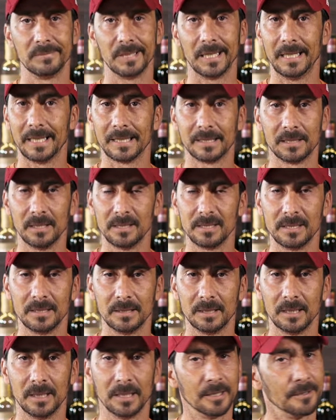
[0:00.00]

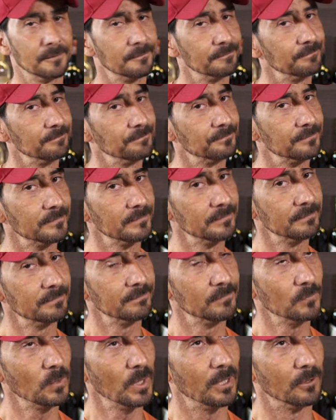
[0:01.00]
Electricity,
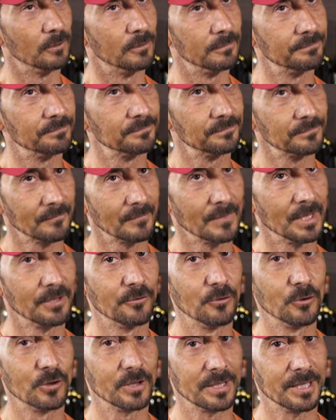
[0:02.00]
well,
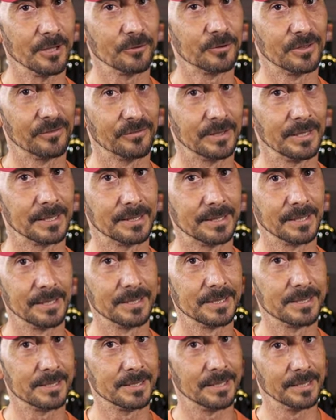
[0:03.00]
if you run out of
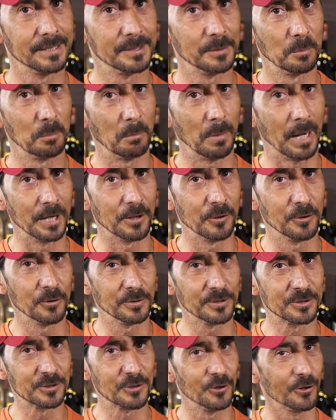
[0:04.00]
electricity,
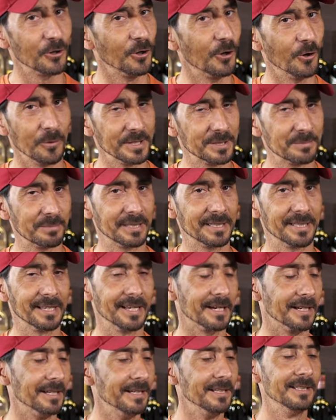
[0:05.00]
manual is gonna always be
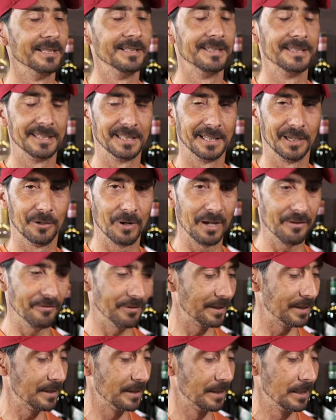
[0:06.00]
there.
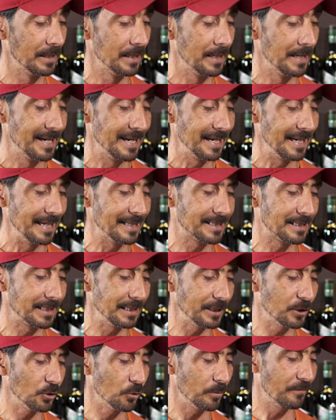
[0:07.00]
However, it's a
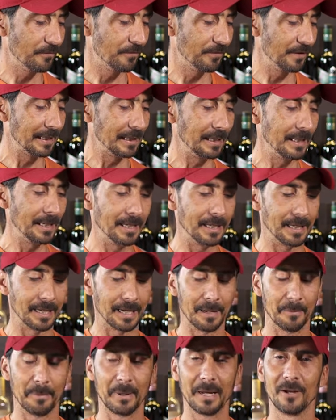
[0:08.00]
little bit fiddly
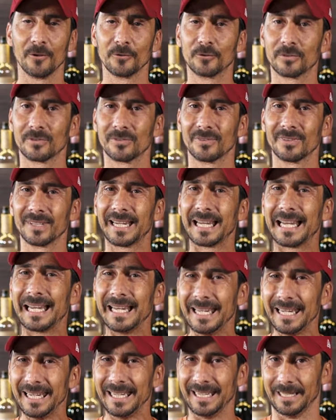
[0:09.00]
about
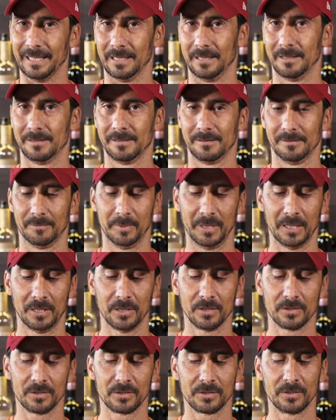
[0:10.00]
cleaning
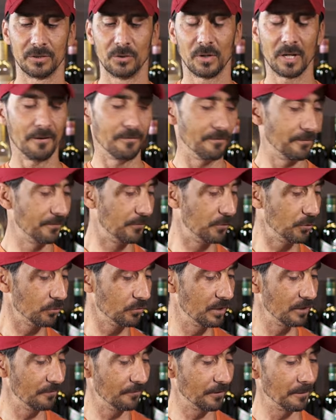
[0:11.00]
because you have few
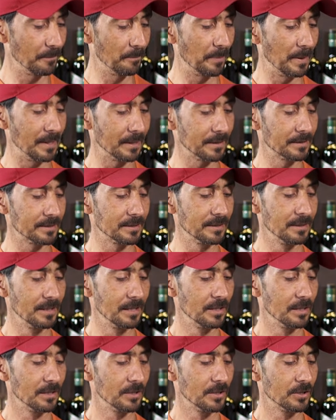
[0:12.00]
different parts,
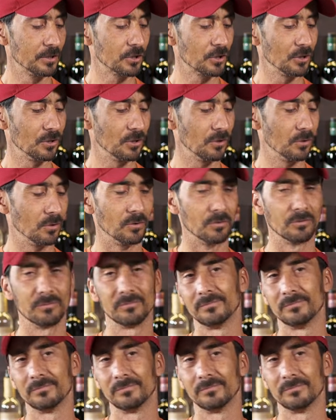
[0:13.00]
so